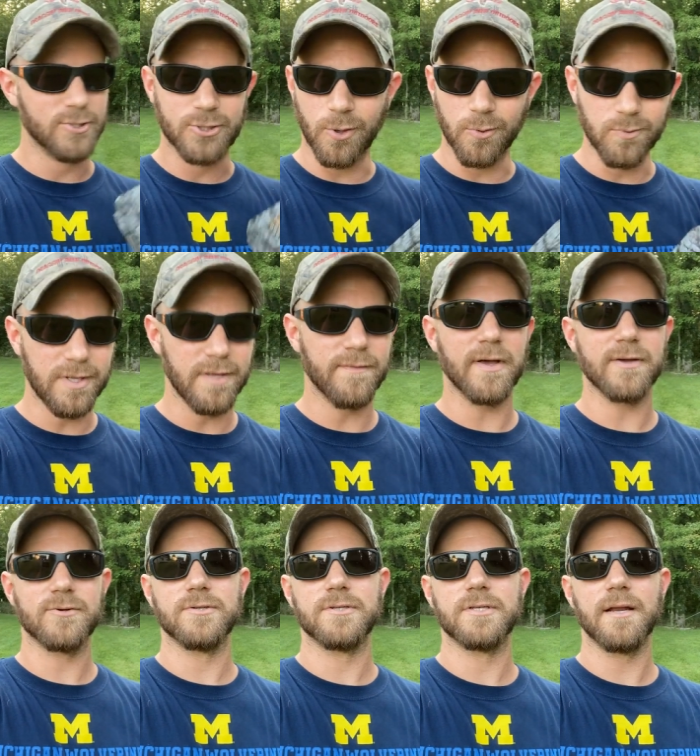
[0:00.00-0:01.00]
Don't leave
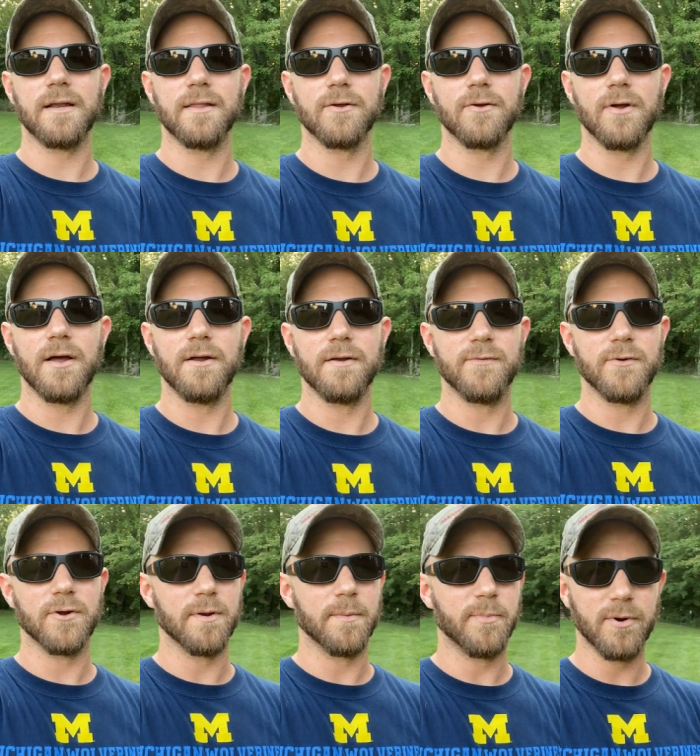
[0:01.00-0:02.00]
extra scent on the ground if
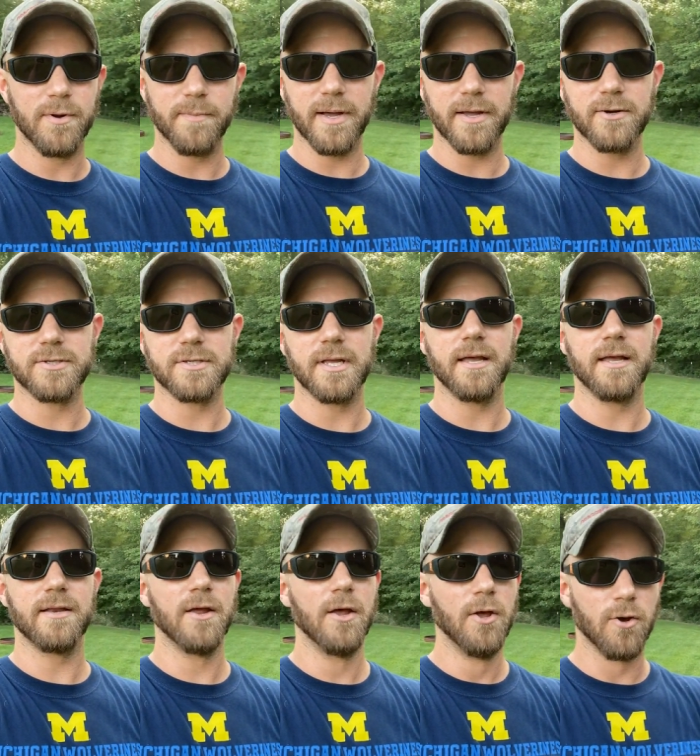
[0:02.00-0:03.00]
you're gonna put it by your
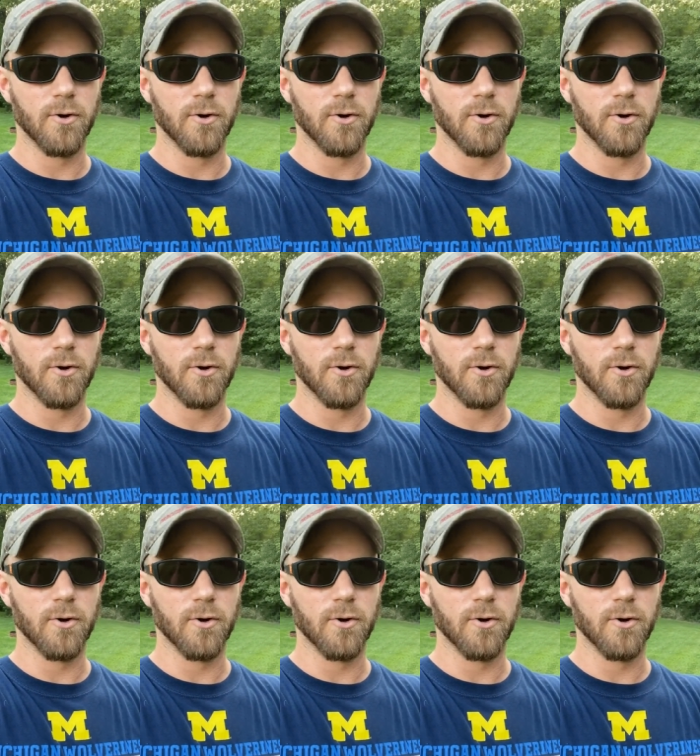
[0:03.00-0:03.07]
stand